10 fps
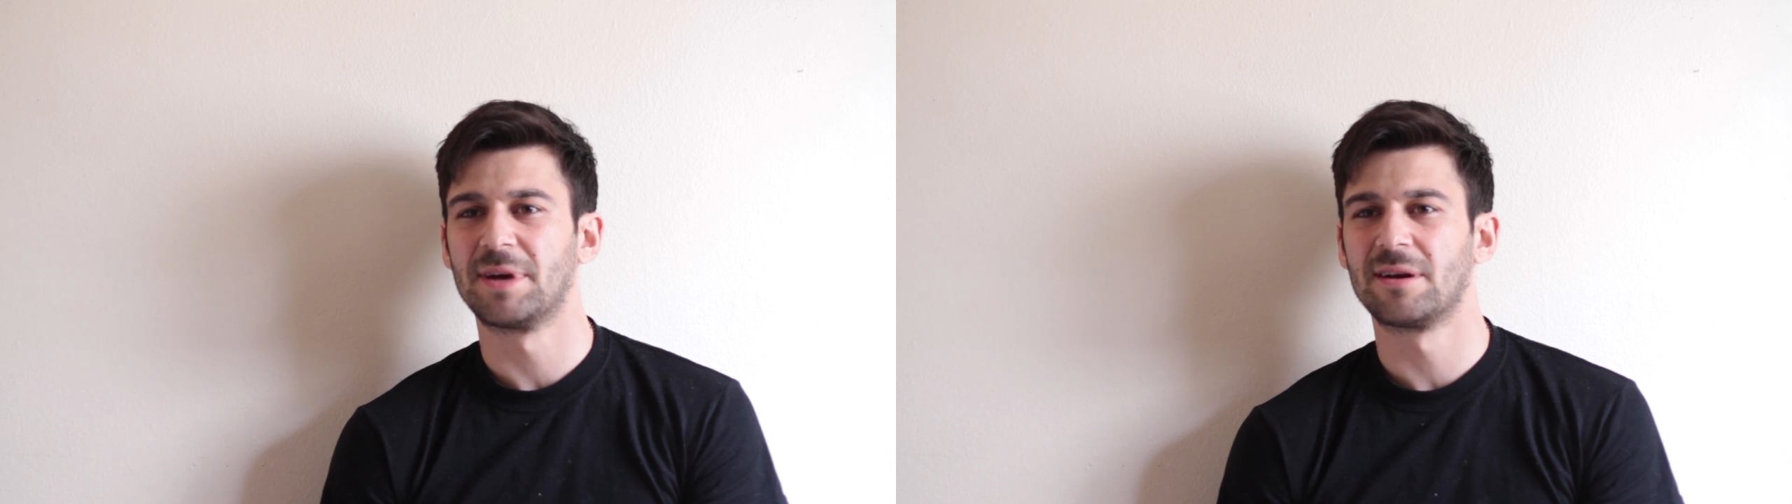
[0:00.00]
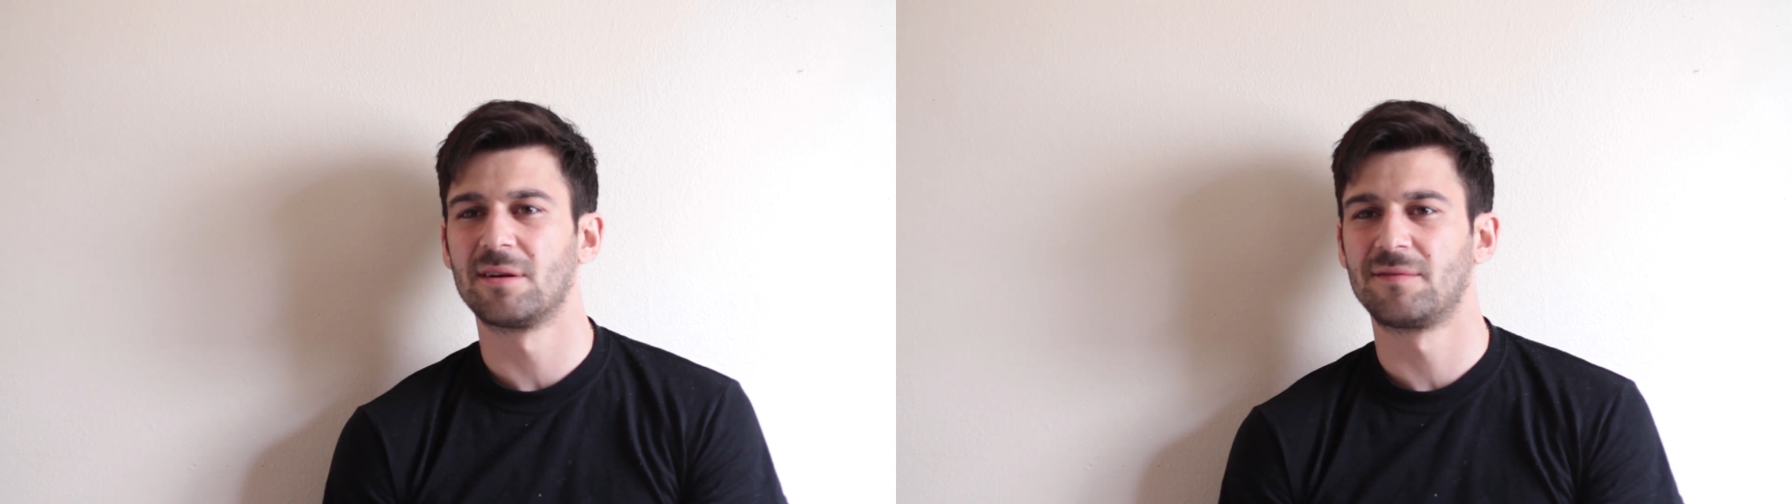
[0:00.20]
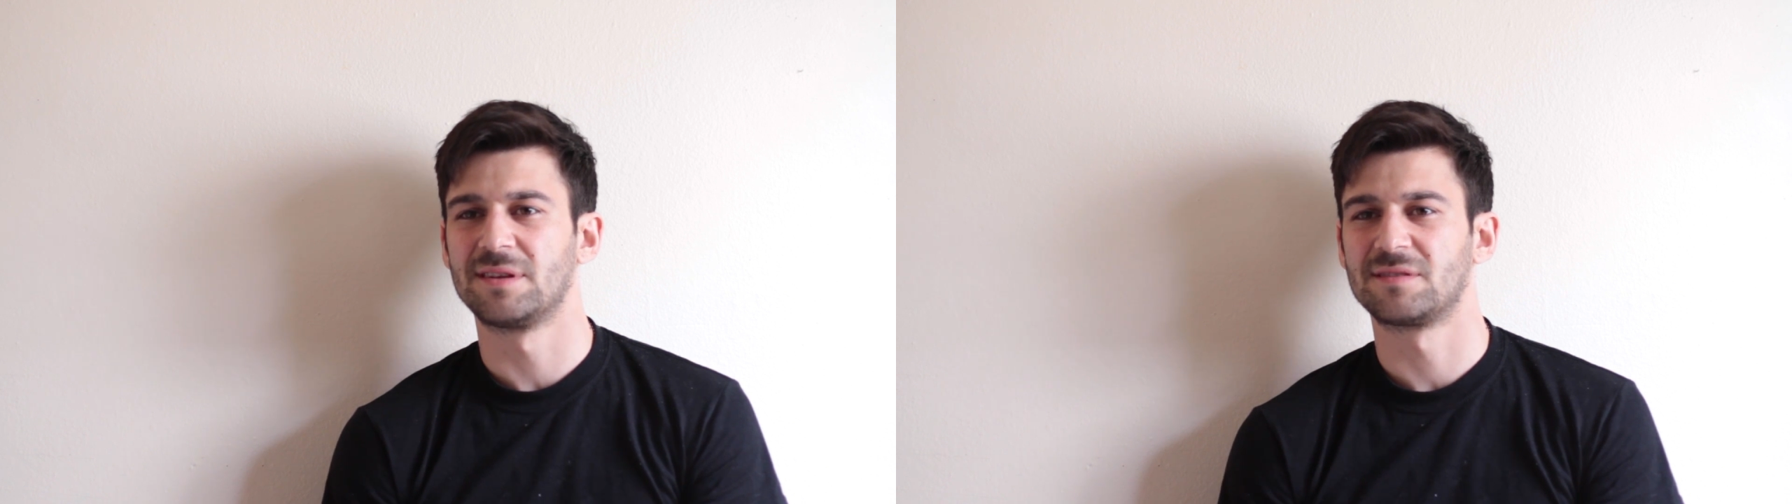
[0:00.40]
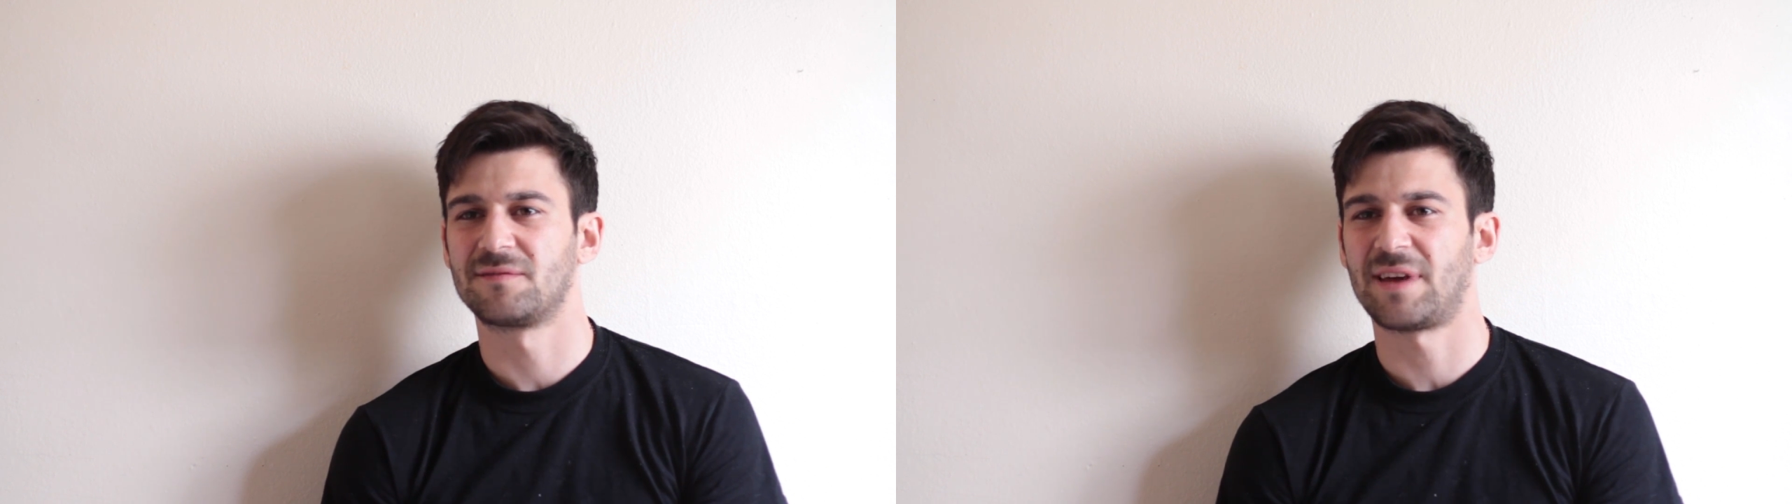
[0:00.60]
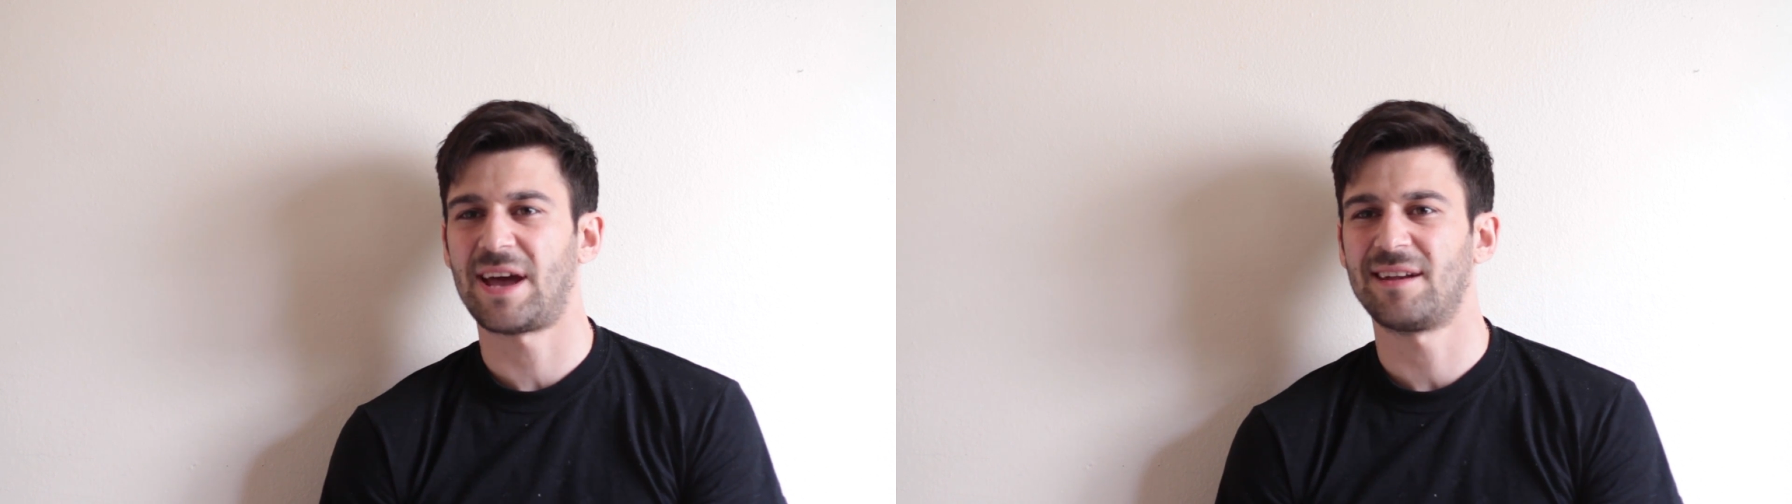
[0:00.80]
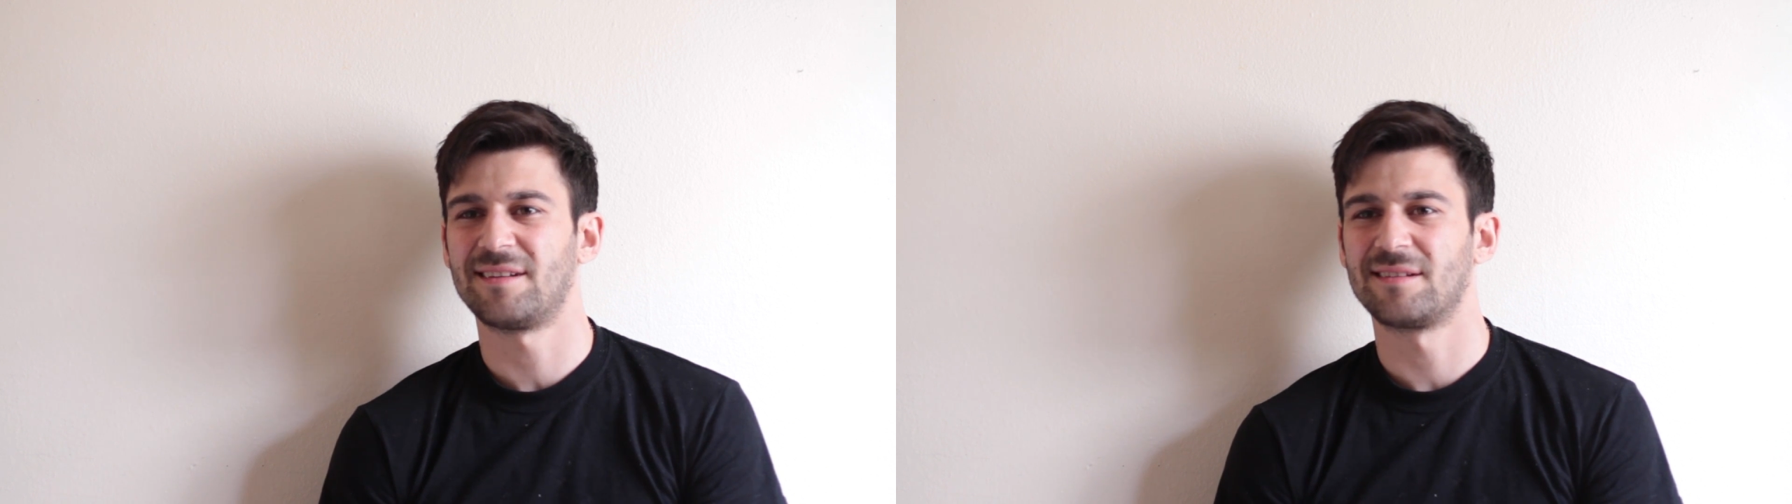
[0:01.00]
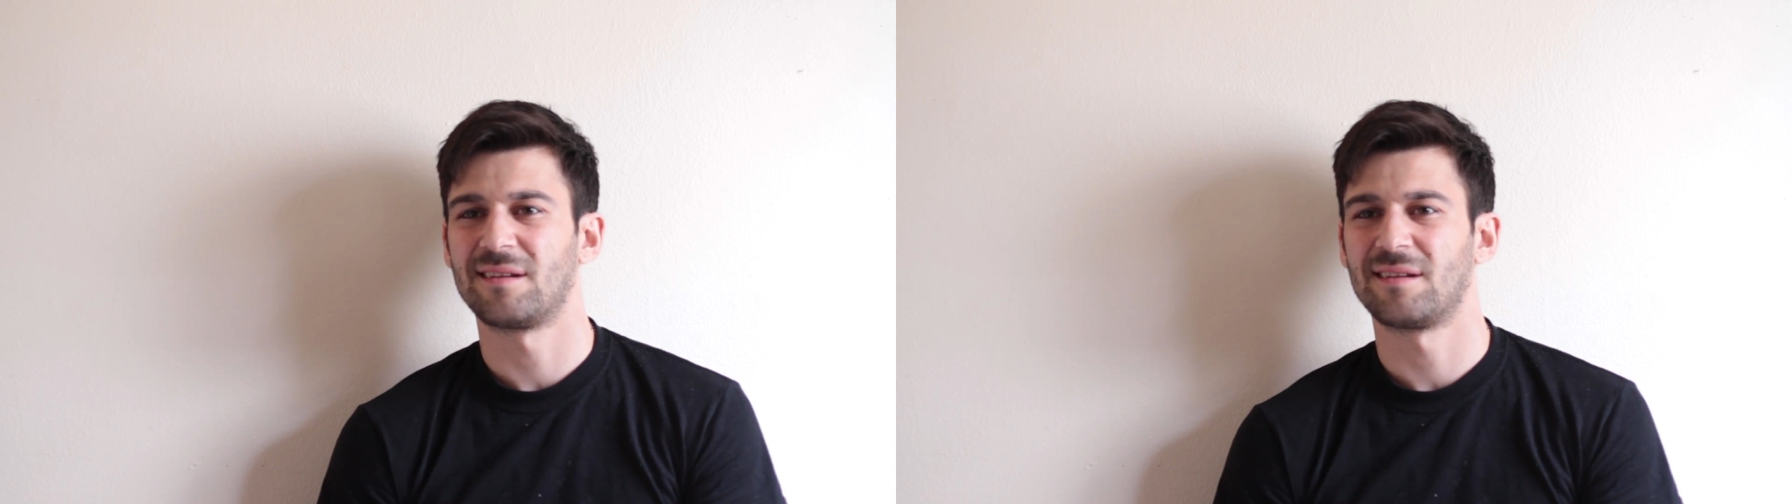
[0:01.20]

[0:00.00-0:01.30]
better if he's fat?